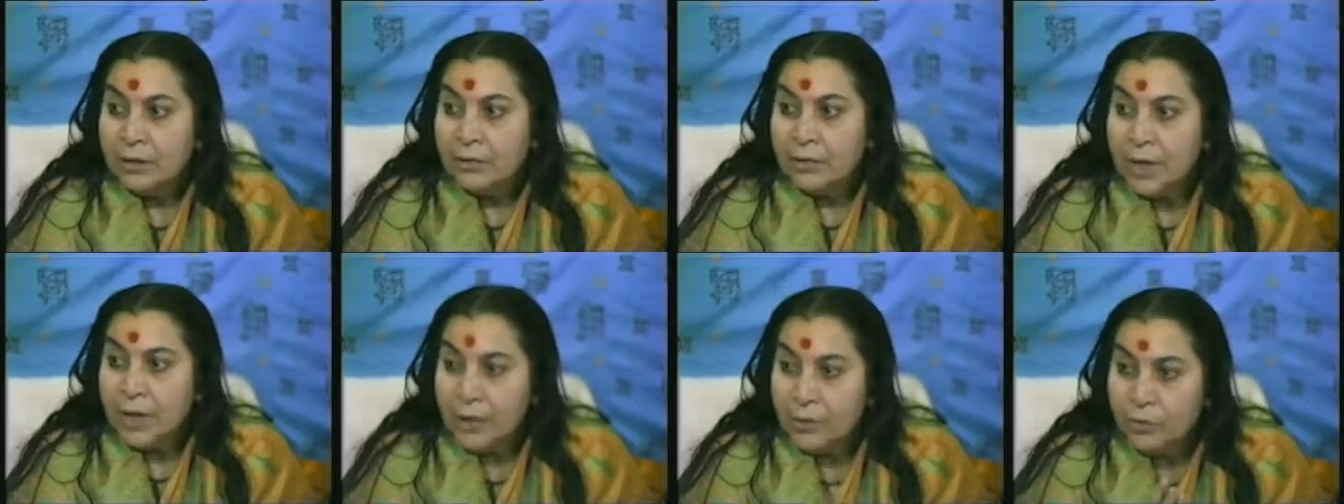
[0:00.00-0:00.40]

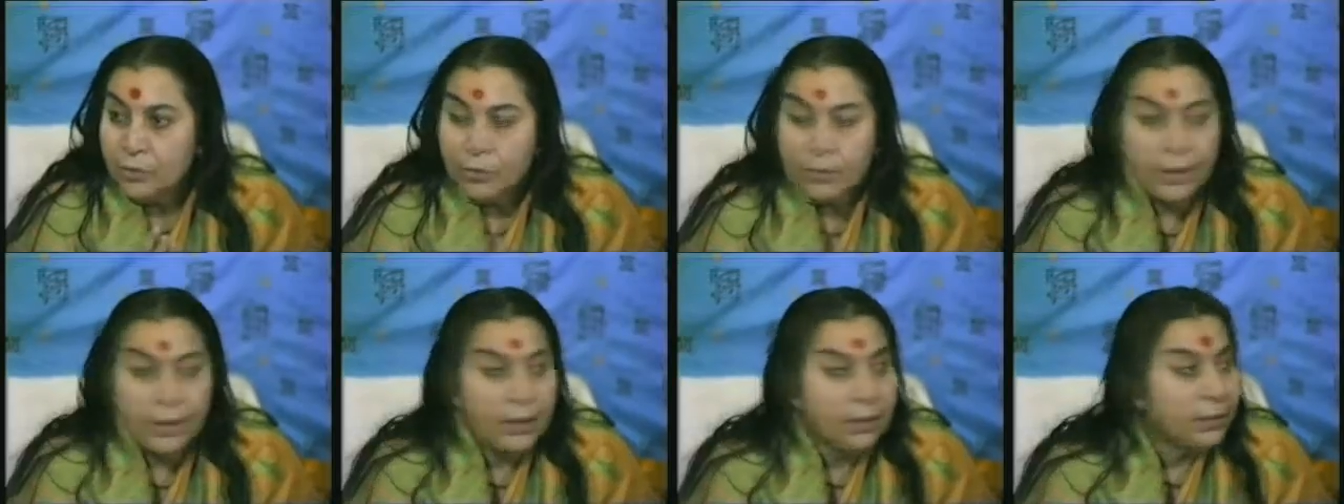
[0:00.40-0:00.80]
Try to
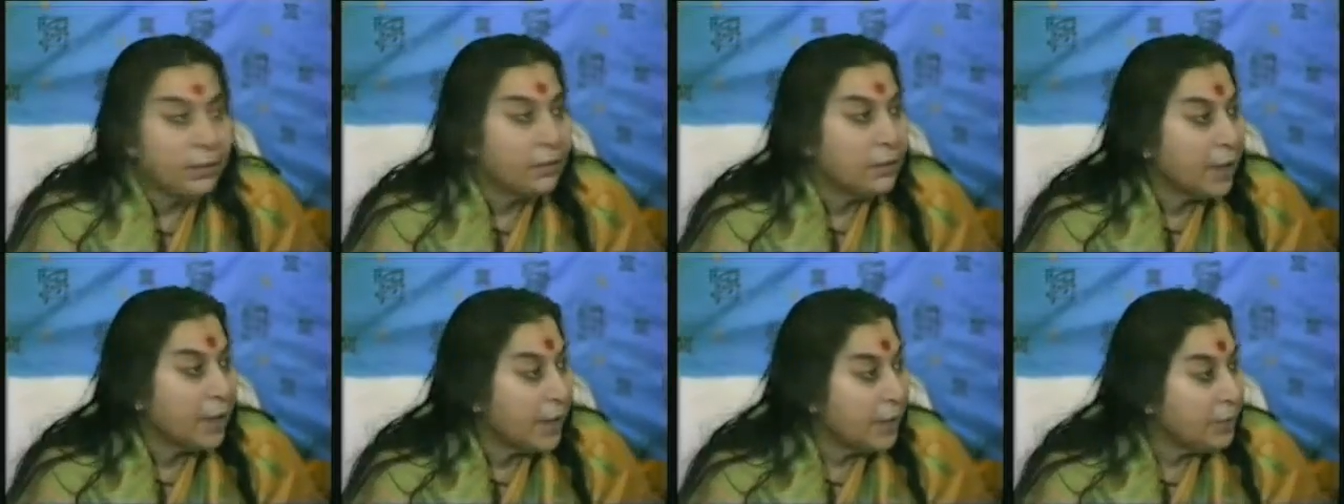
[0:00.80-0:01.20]
be
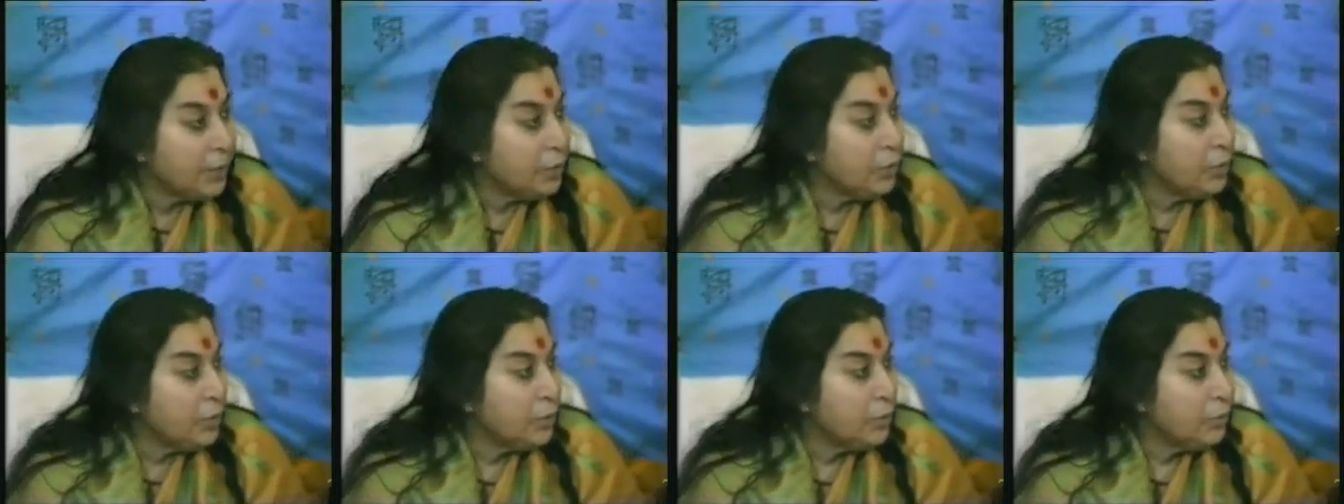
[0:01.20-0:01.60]
kind
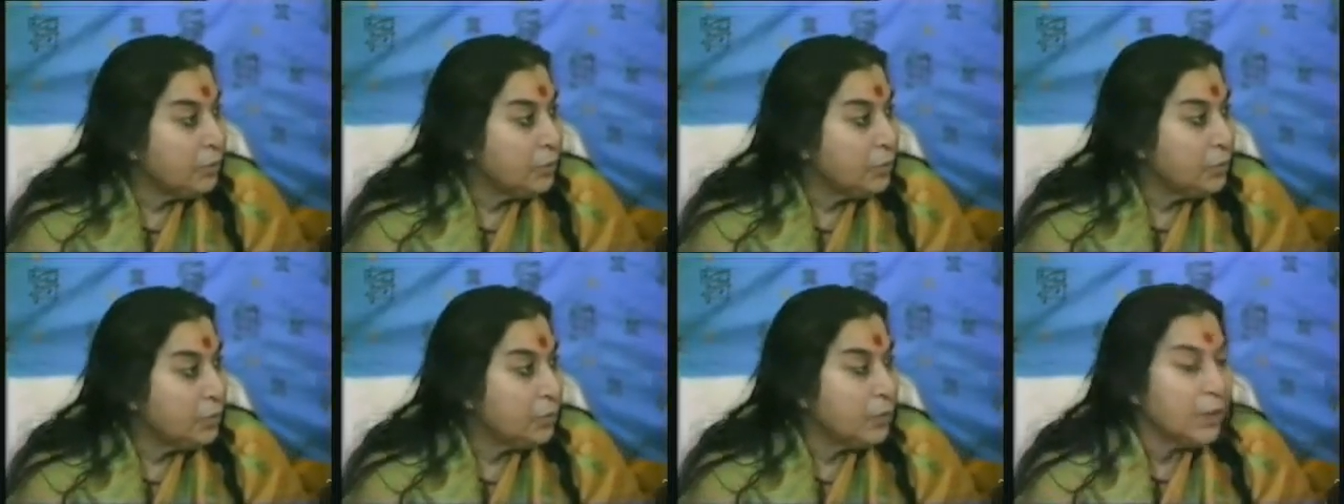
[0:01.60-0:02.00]
to him
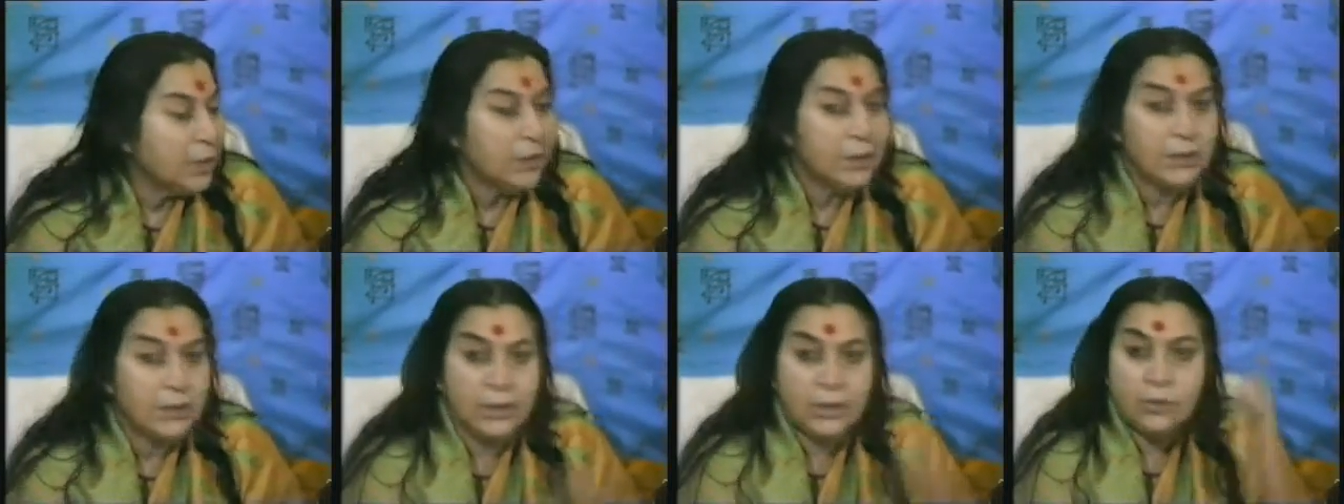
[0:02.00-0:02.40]
so
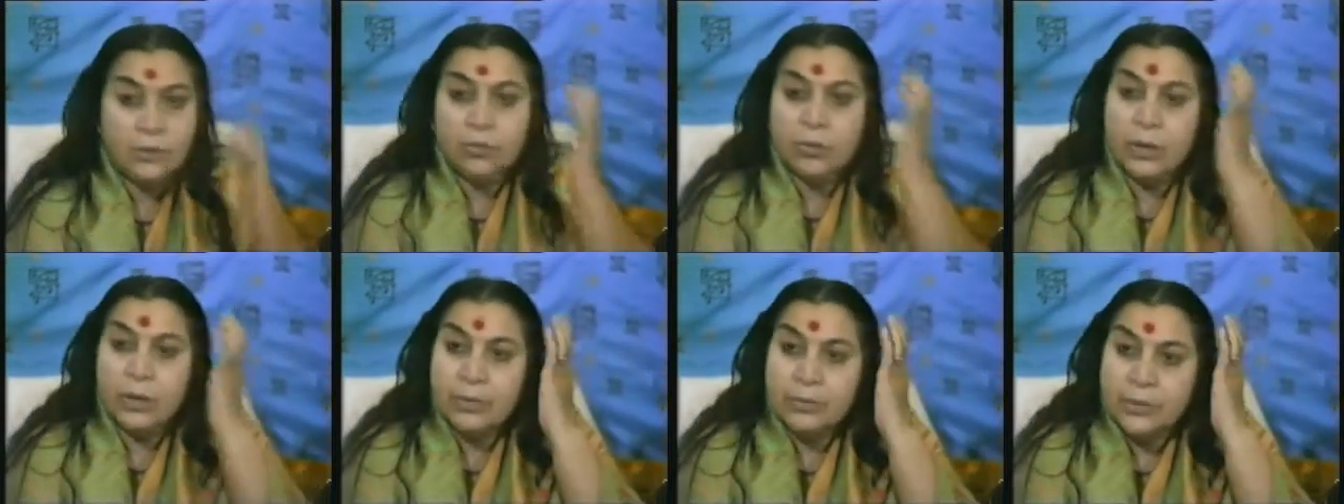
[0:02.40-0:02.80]
that his
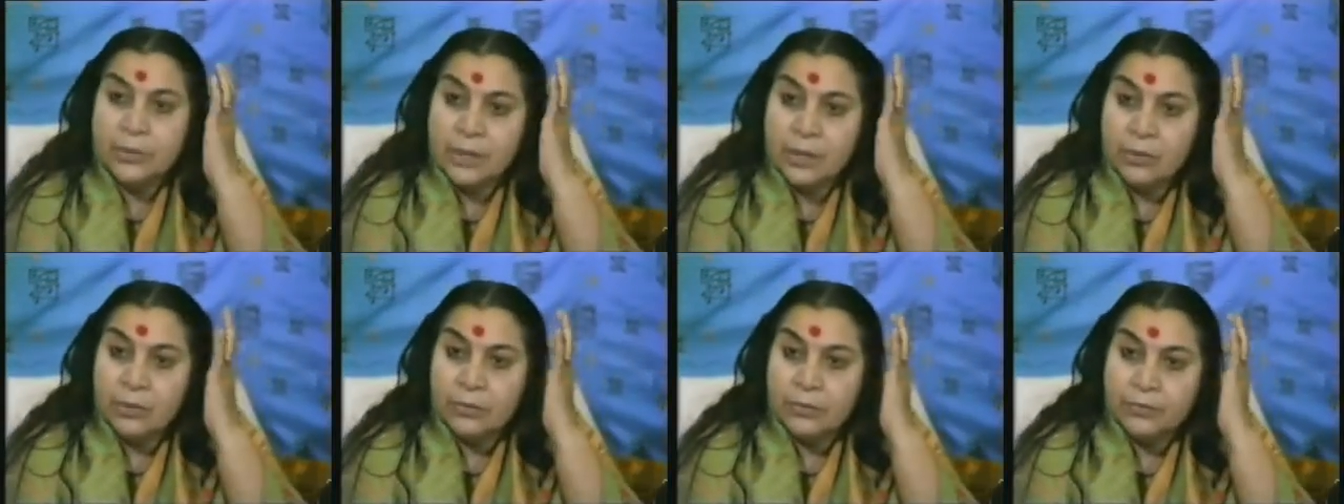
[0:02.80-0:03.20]
ego comes
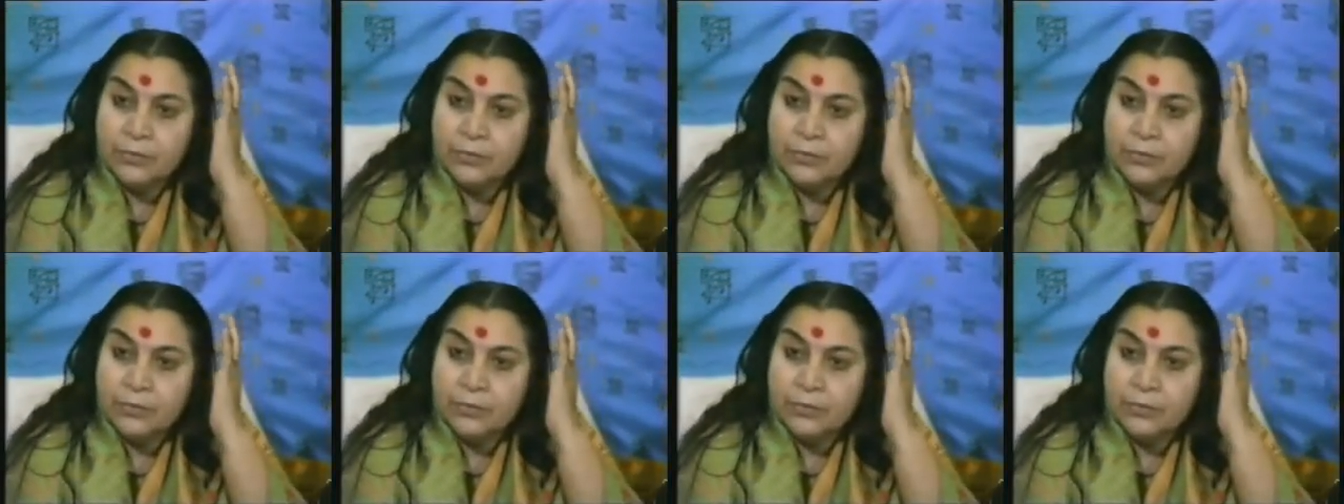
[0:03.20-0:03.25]
down.